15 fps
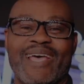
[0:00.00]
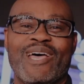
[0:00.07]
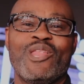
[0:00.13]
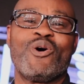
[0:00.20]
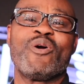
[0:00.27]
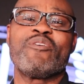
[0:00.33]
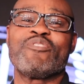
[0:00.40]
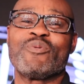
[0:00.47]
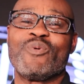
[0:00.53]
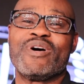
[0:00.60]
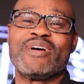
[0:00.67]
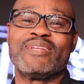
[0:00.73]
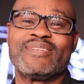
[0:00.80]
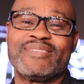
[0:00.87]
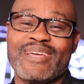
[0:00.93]
Hello
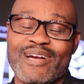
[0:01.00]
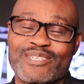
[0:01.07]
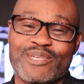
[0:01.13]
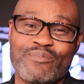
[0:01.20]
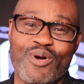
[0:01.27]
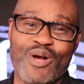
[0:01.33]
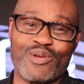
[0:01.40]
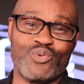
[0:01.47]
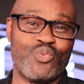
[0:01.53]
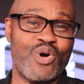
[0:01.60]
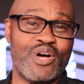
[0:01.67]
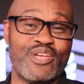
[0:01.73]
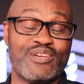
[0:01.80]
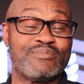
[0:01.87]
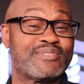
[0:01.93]
everyone, Dr. Martin
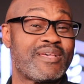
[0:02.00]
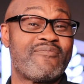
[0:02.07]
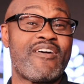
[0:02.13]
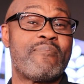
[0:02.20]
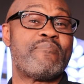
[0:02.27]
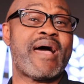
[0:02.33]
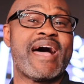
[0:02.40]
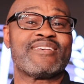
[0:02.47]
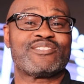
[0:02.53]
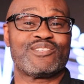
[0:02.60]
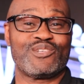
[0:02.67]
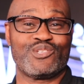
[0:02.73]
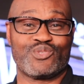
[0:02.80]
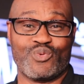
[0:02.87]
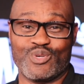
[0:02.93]
Williams of
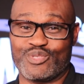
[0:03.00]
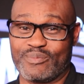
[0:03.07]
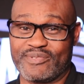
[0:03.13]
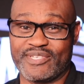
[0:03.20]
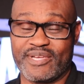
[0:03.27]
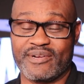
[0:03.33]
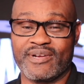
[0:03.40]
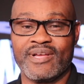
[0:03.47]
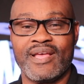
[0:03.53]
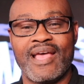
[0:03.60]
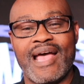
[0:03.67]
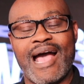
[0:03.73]
Ambassadors Worship Center.